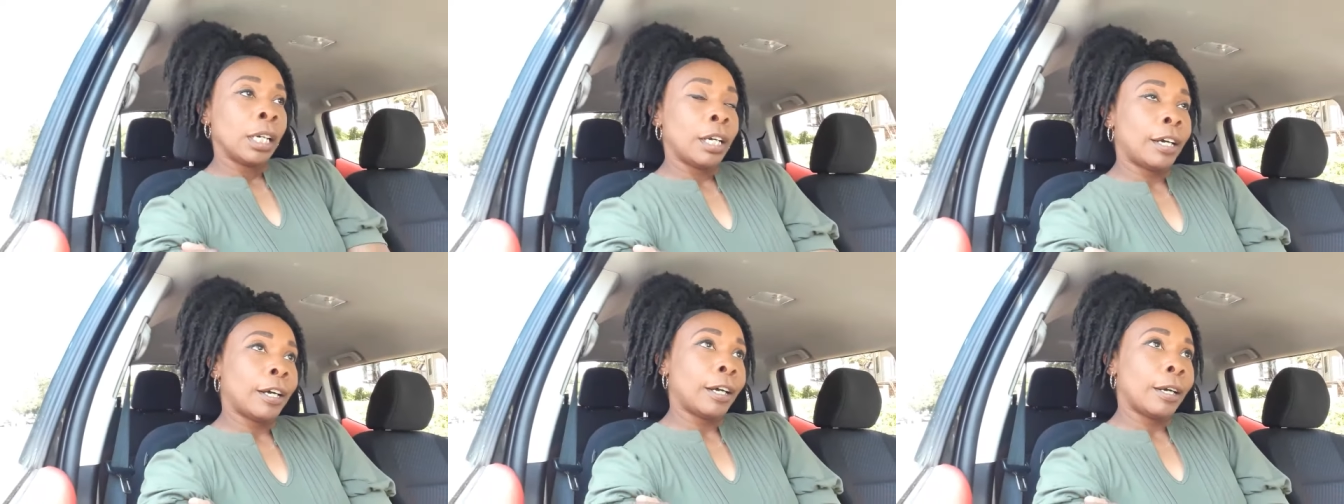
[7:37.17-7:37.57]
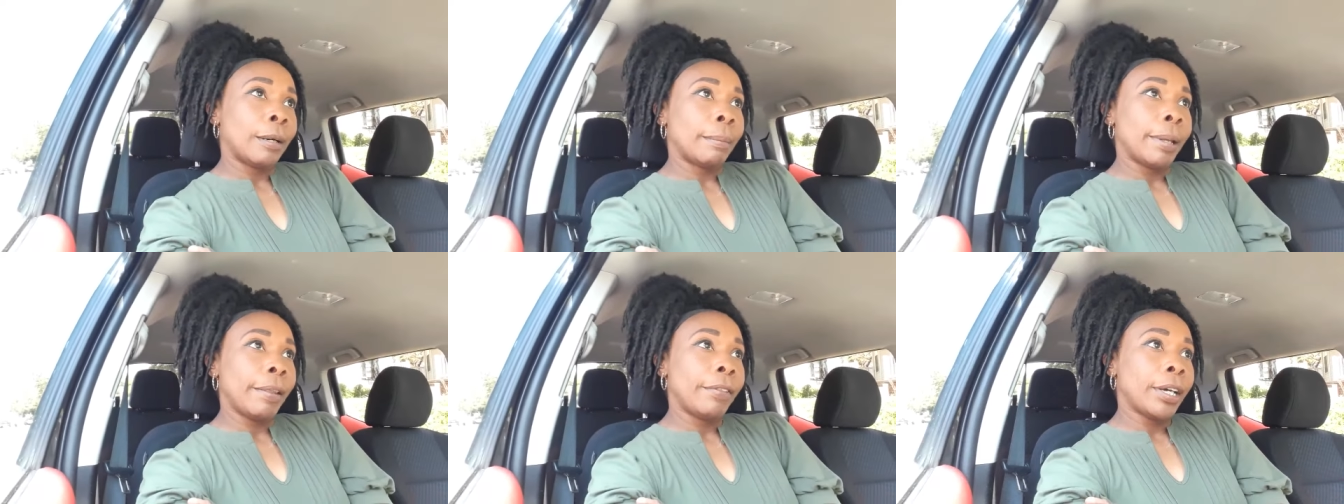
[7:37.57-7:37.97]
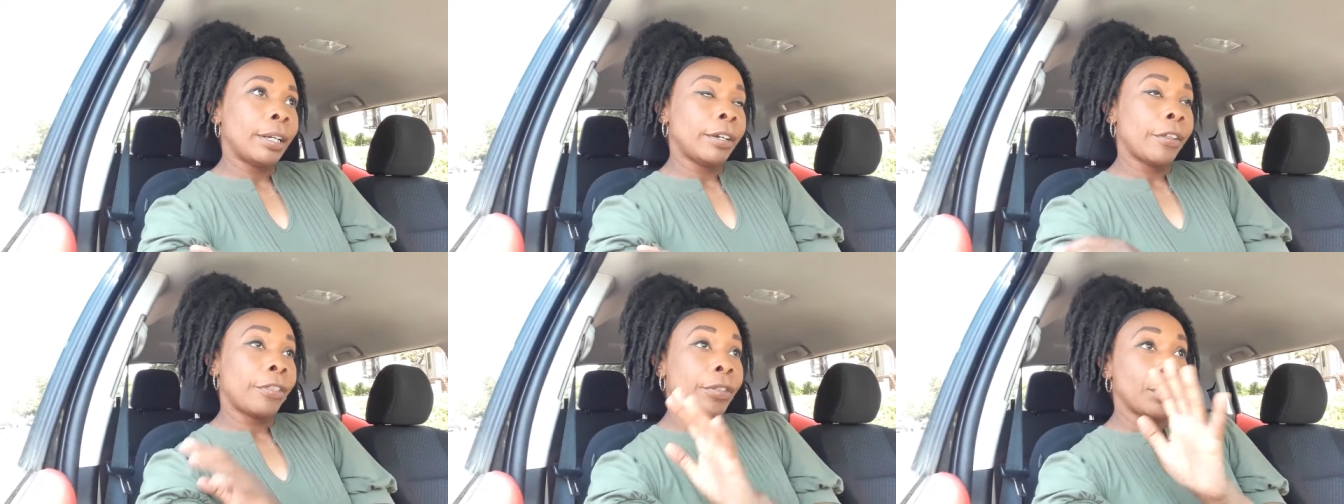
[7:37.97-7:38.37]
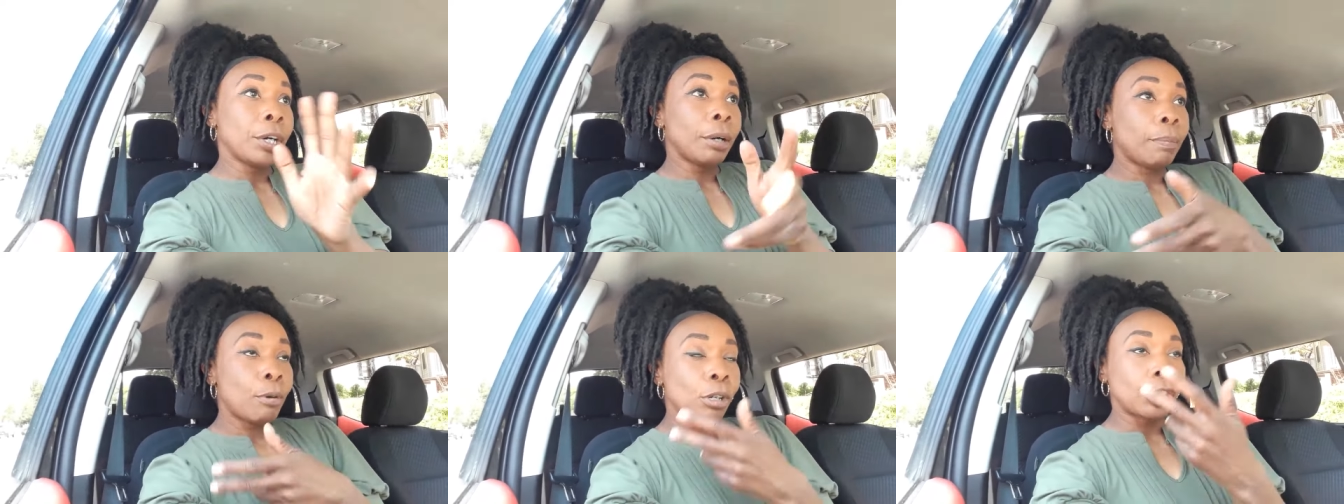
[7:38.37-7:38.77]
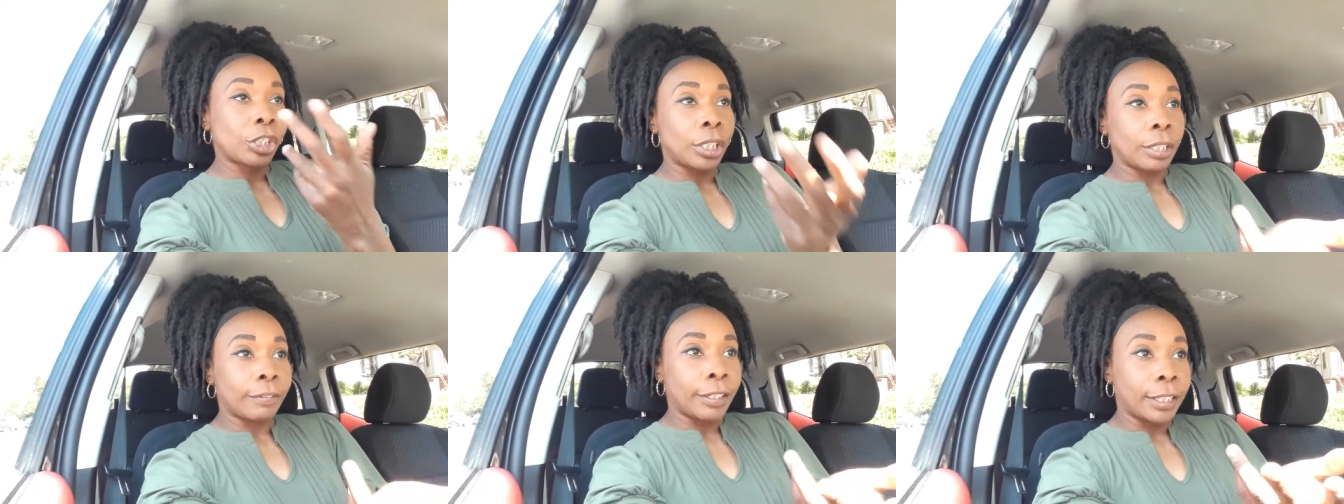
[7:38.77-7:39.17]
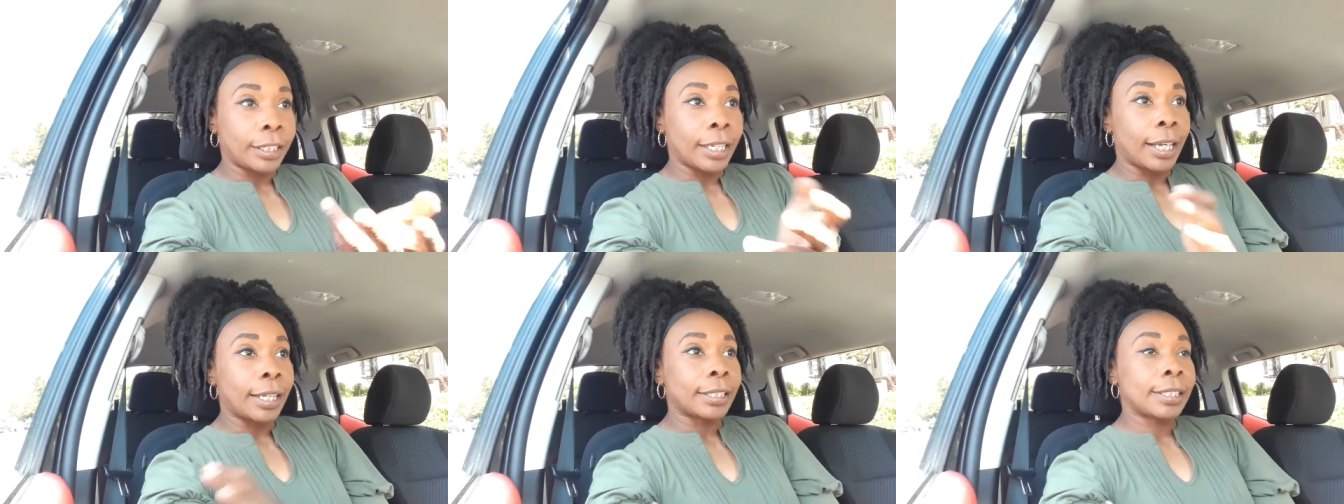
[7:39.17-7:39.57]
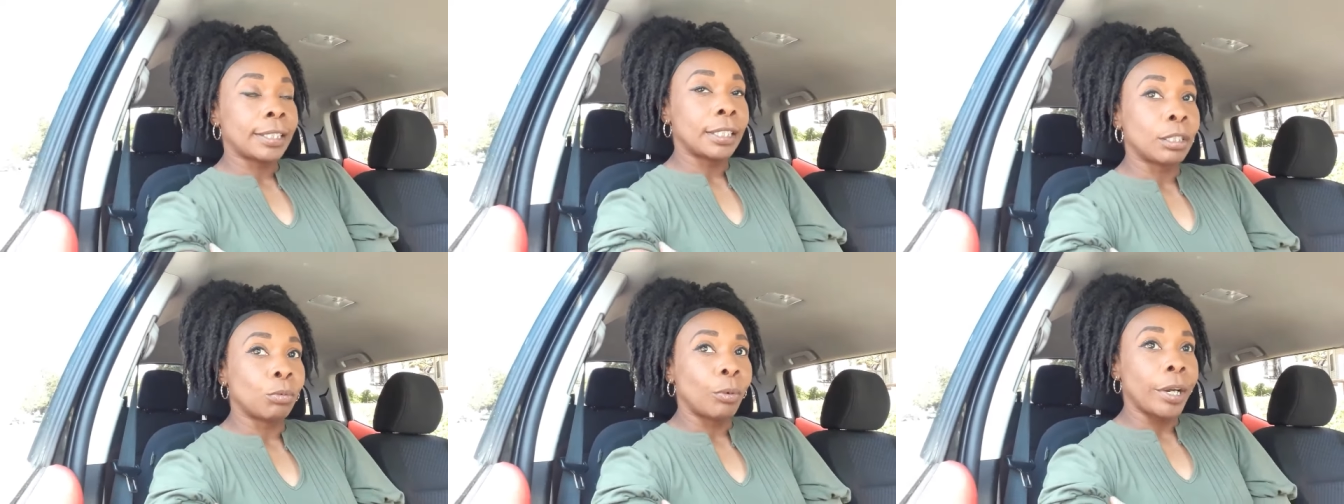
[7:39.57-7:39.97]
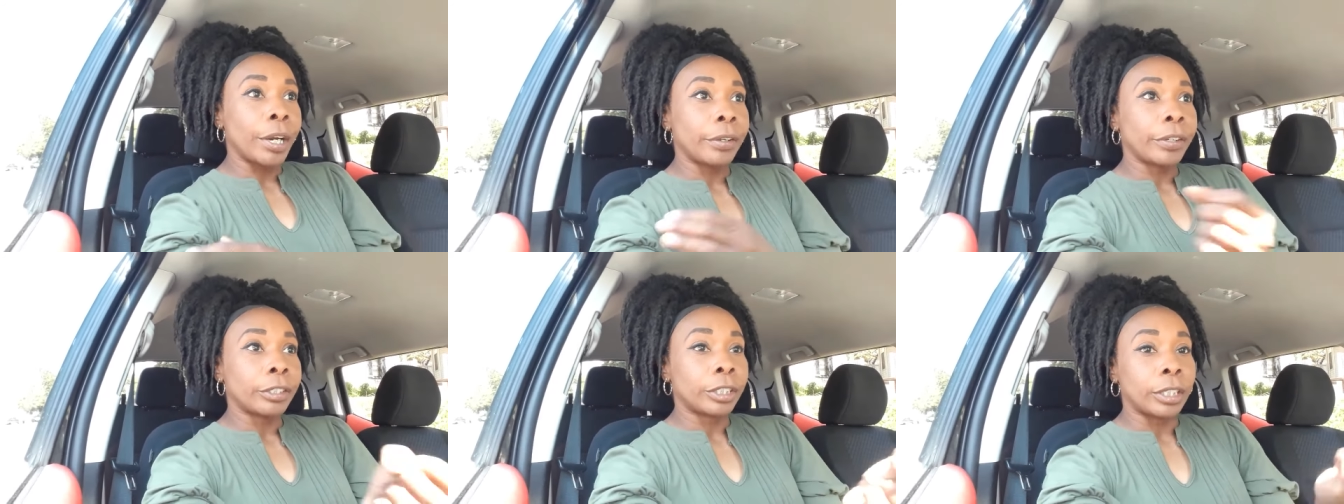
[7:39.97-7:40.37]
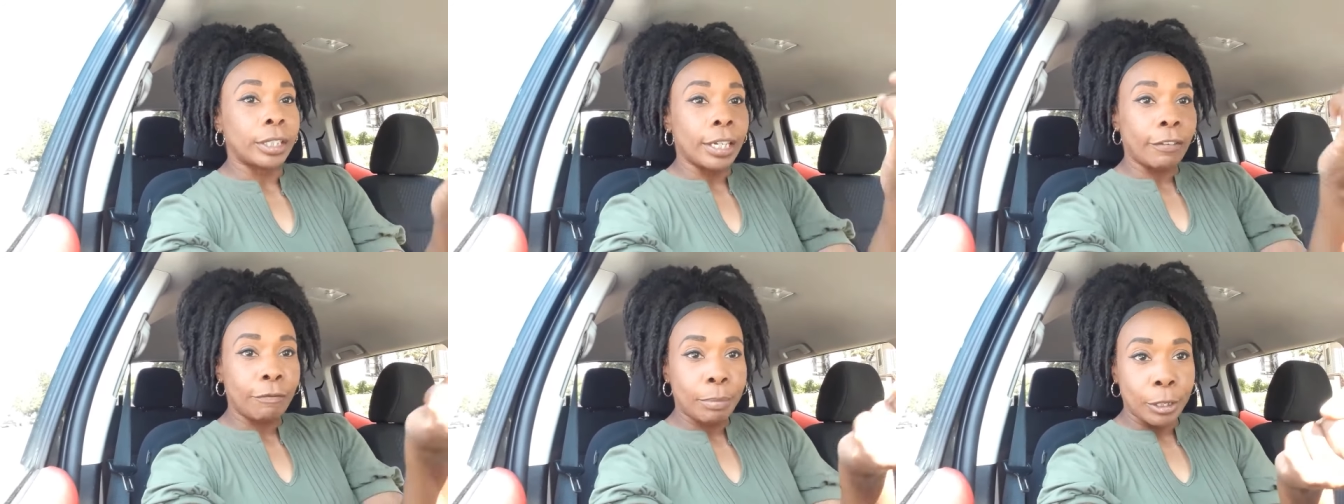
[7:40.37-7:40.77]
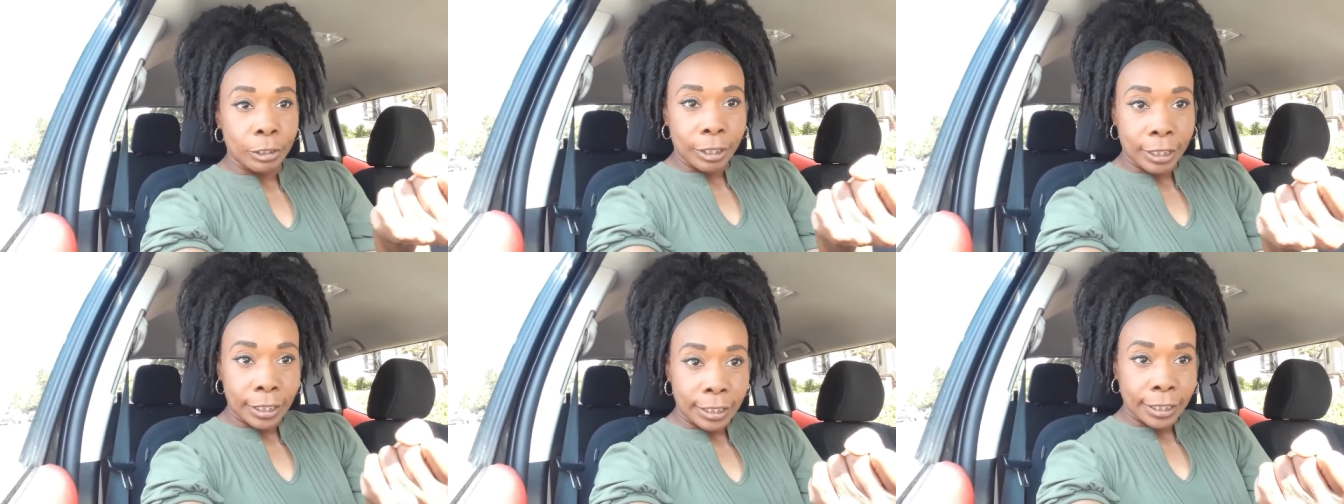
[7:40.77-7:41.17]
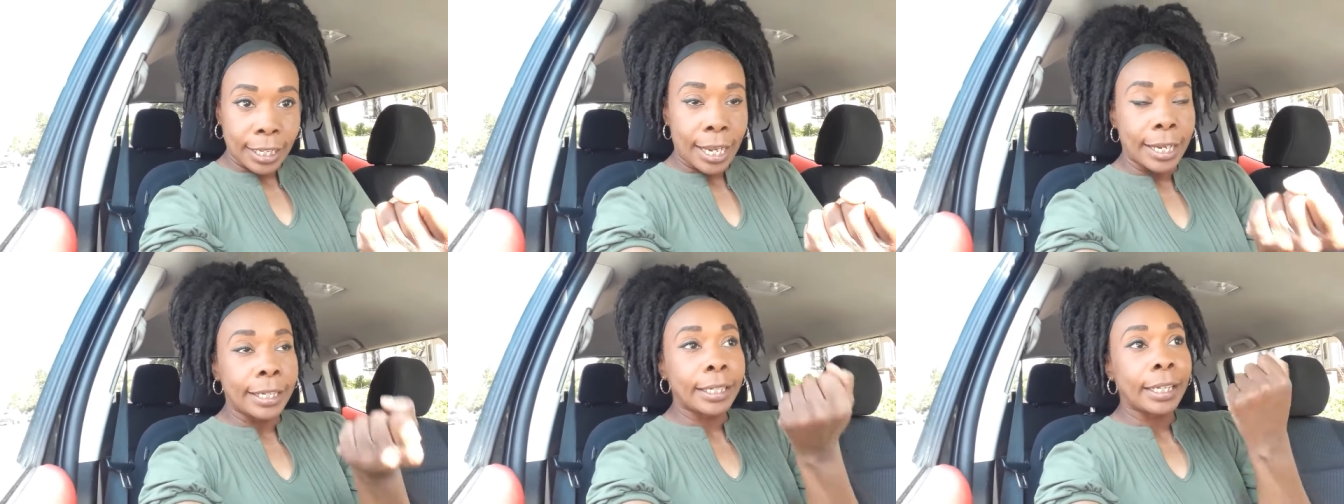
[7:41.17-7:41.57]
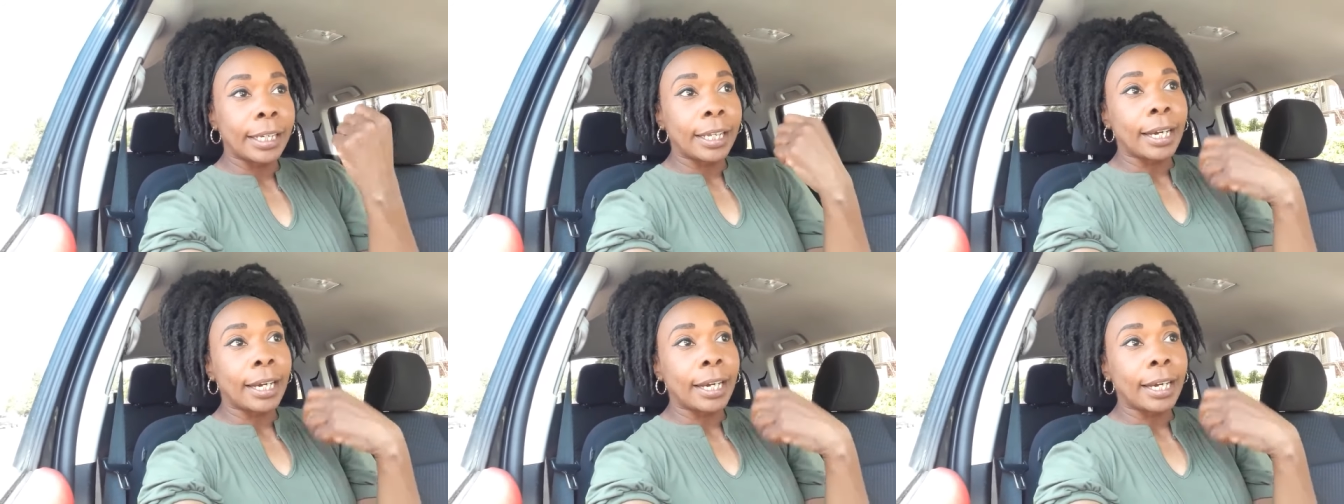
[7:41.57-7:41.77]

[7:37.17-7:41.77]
Um, and then the third portion of the test is where there's a deaf person signing,